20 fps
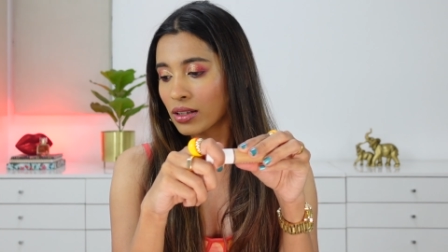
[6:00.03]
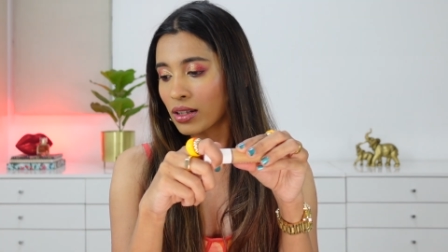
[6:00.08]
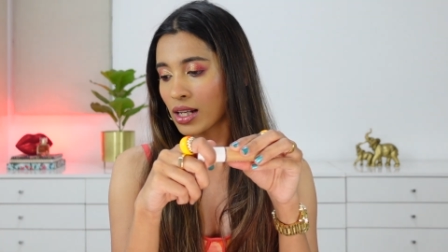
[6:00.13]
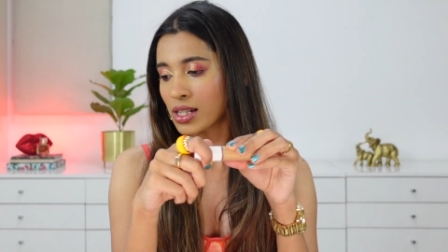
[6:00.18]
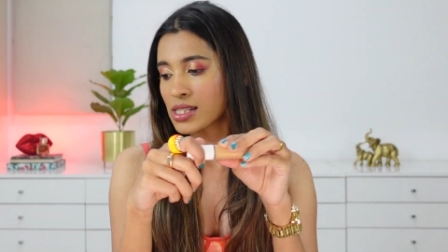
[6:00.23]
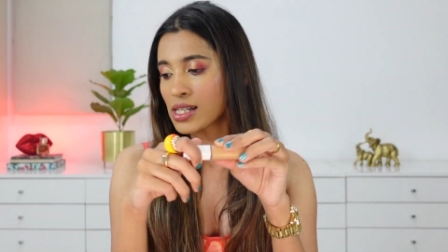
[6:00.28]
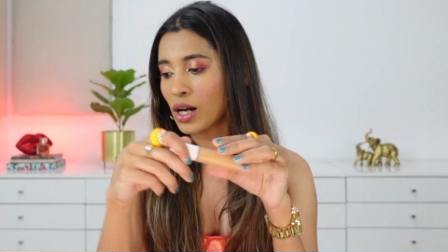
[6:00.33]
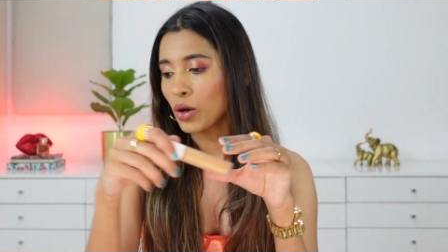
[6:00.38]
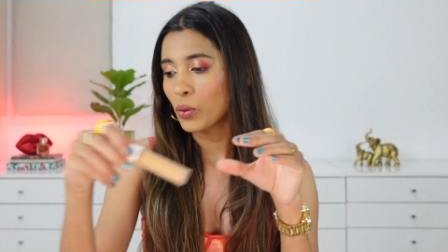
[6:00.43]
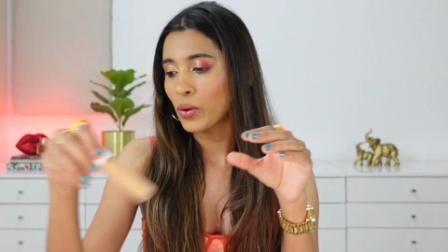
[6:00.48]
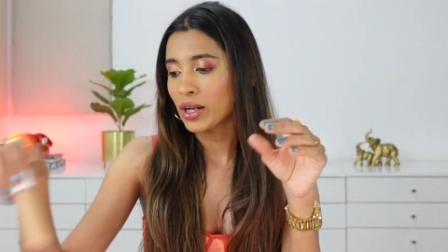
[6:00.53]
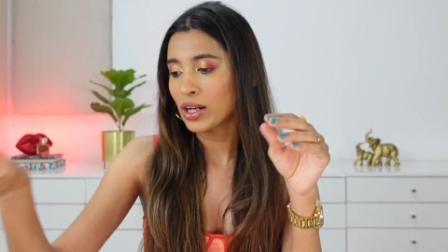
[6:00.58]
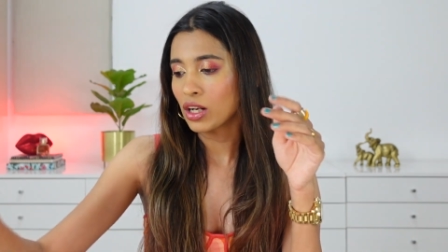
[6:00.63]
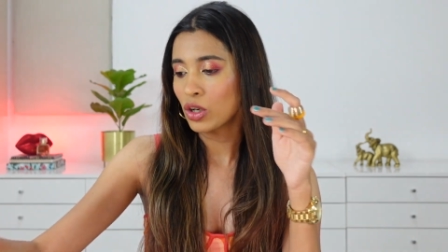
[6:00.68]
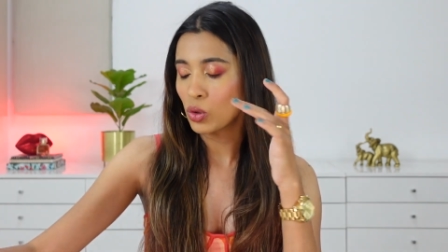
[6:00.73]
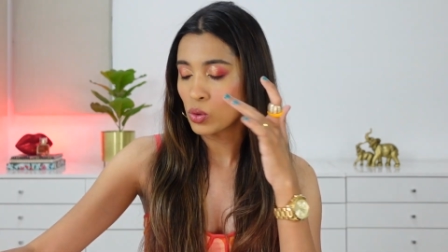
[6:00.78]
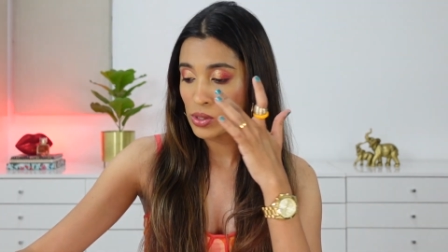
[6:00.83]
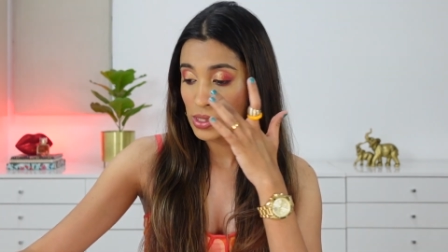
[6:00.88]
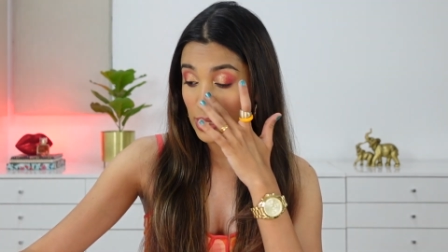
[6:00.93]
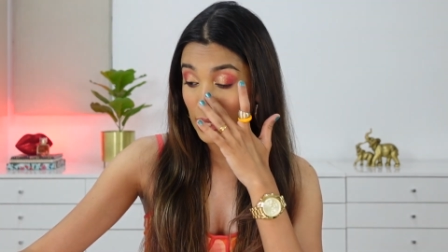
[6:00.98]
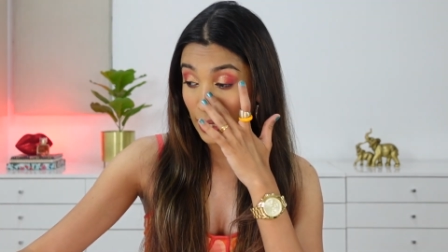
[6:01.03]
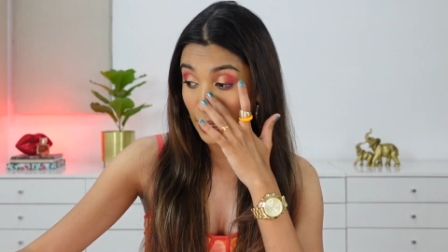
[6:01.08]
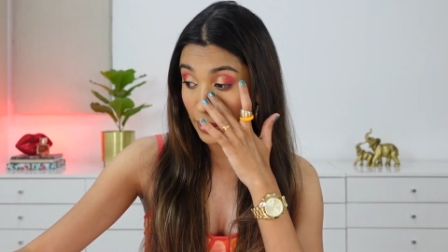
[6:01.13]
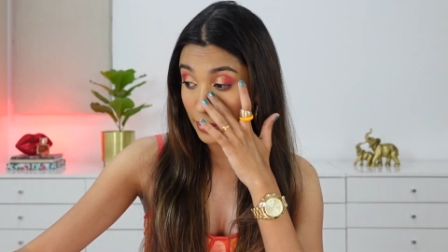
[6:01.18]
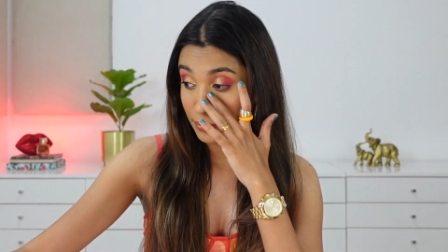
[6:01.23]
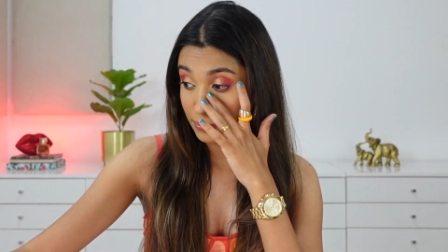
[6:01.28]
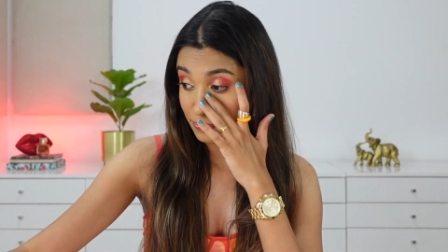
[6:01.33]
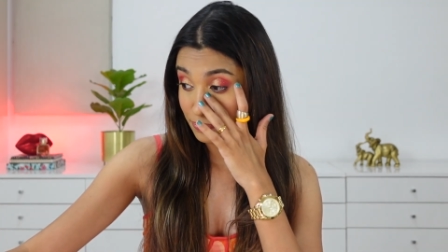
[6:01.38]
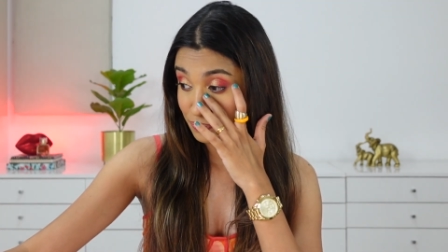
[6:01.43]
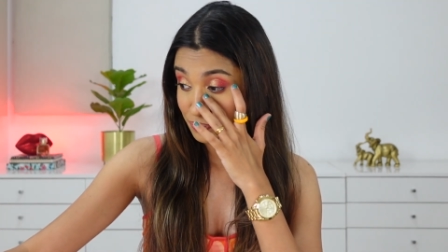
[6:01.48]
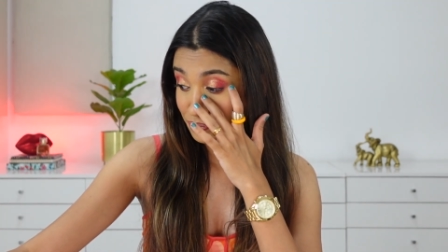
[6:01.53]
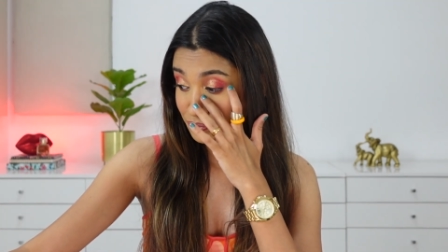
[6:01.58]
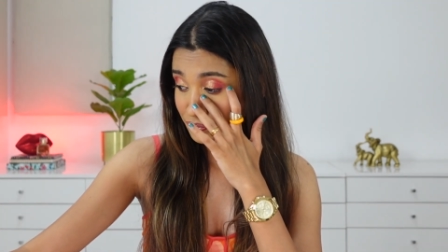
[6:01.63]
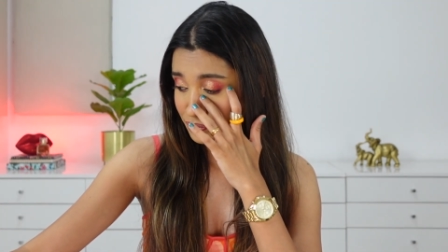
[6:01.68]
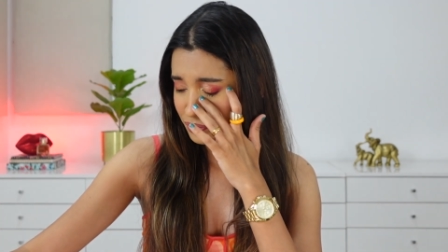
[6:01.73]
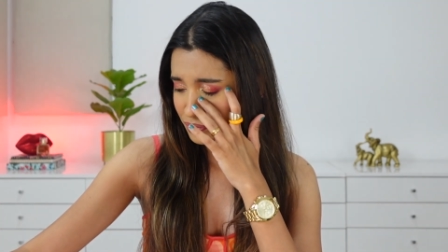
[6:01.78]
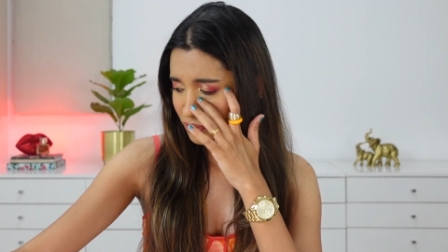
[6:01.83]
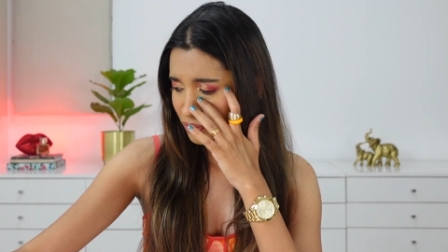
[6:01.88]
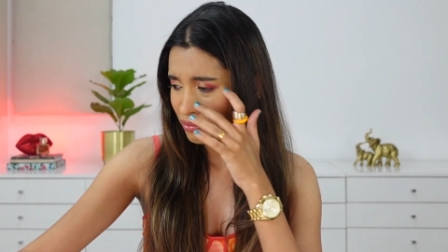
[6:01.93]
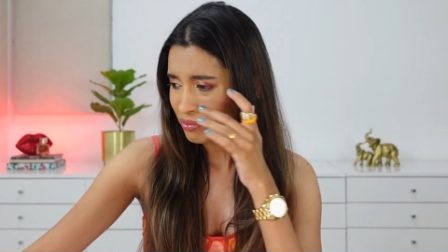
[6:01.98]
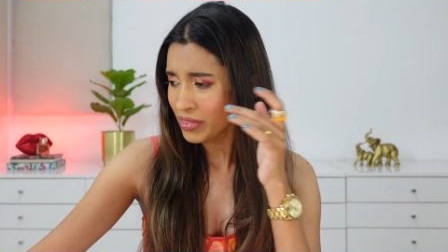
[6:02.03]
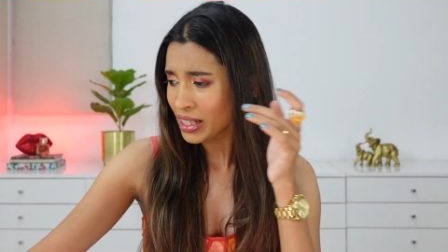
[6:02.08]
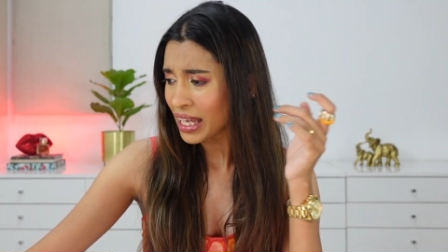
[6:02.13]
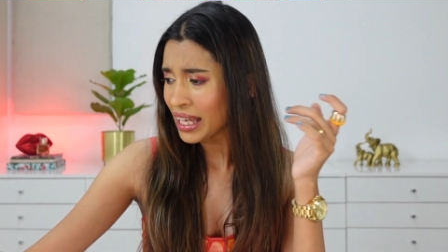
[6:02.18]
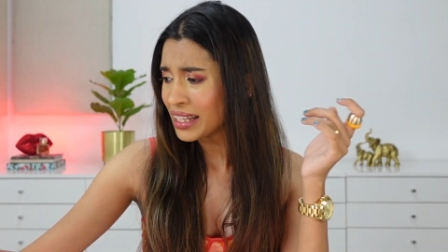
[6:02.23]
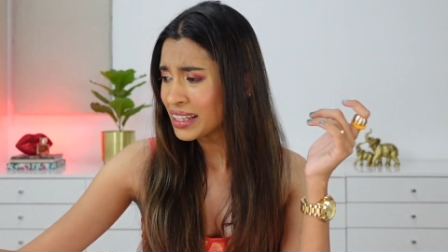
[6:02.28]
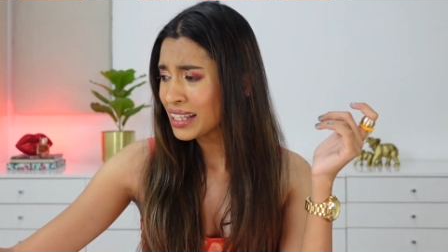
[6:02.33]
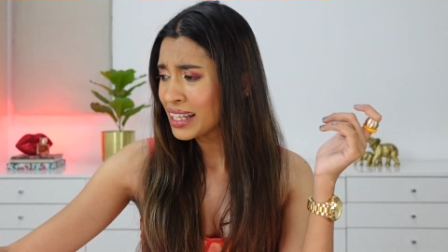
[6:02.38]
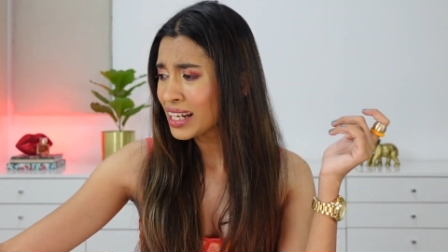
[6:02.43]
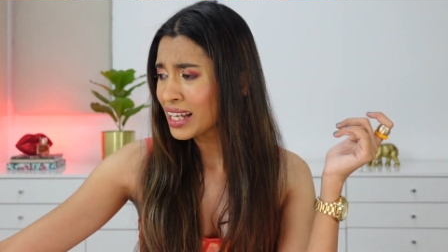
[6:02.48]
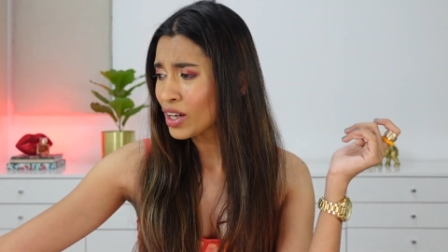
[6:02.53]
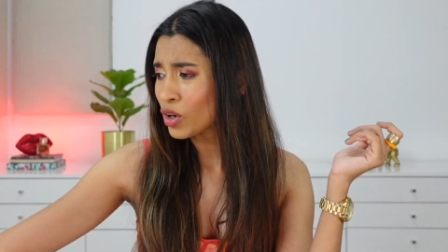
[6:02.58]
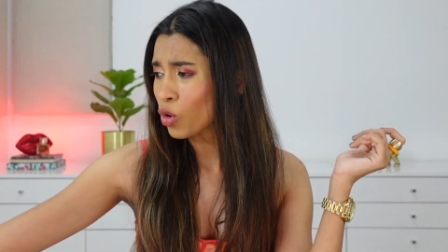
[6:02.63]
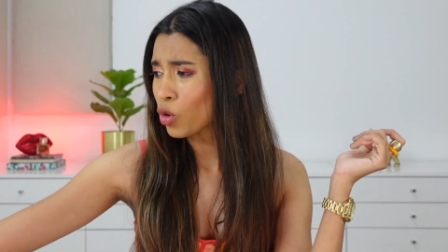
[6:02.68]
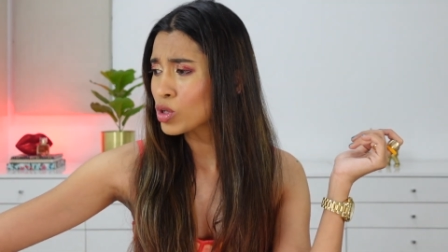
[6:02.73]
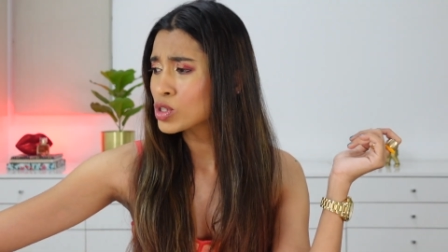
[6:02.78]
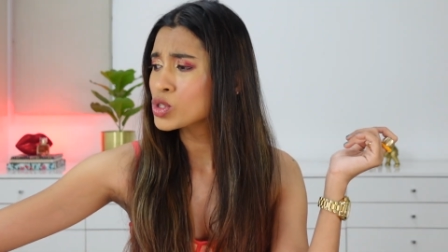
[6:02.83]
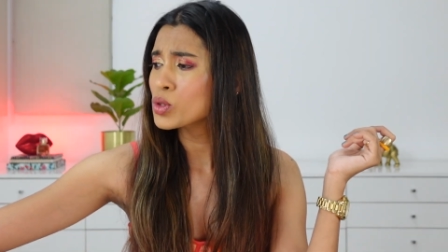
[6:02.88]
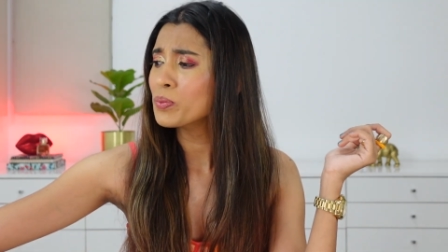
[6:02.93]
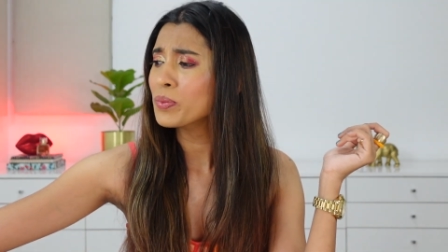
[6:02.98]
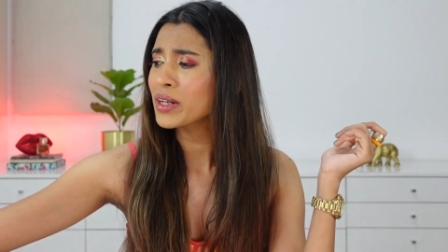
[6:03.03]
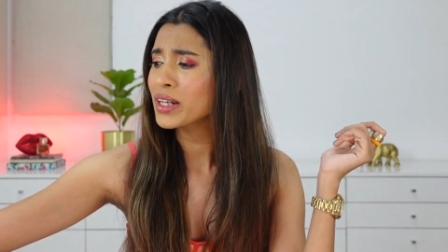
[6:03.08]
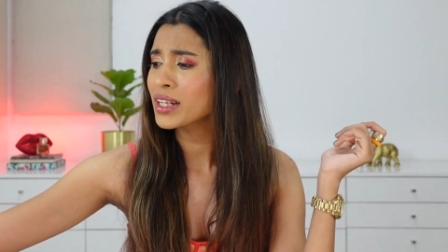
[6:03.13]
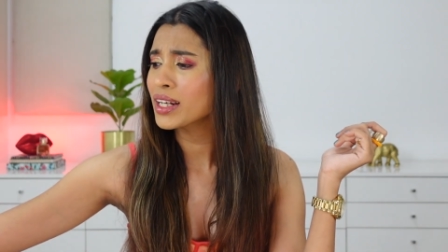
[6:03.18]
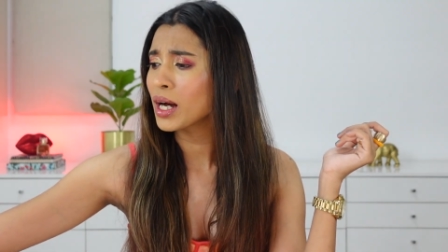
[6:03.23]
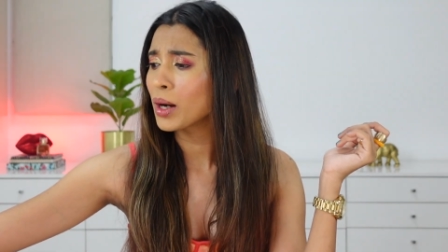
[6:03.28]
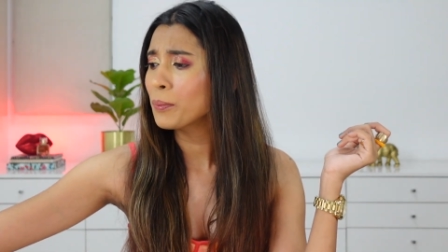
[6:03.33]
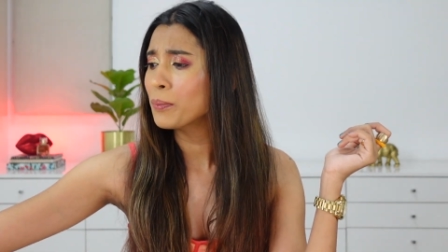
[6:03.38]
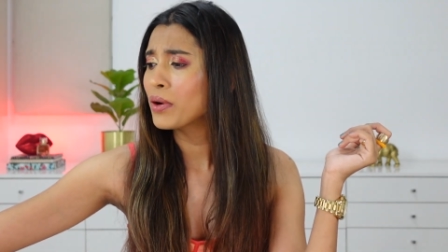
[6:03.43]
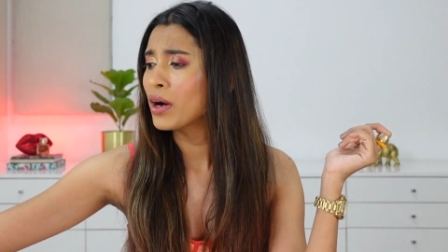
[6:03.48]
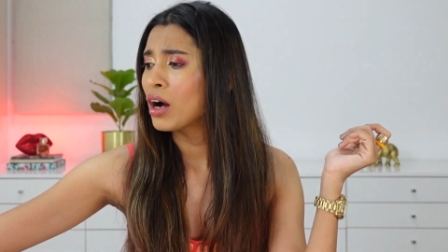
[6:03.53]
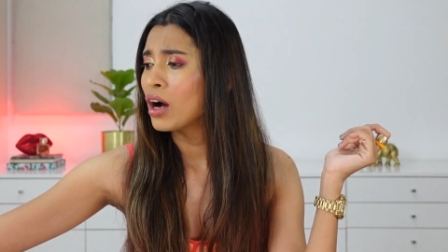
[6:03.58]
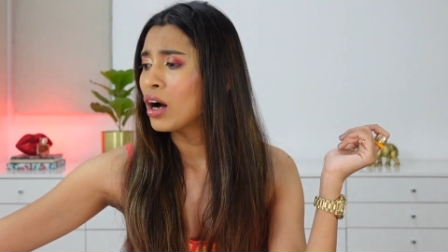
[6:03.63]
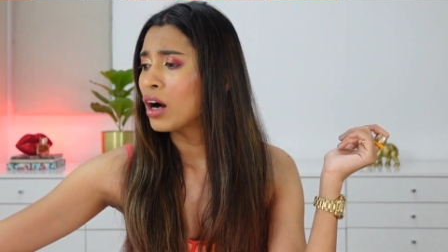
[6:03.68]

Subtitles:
that's how it looks like. And then I also picked up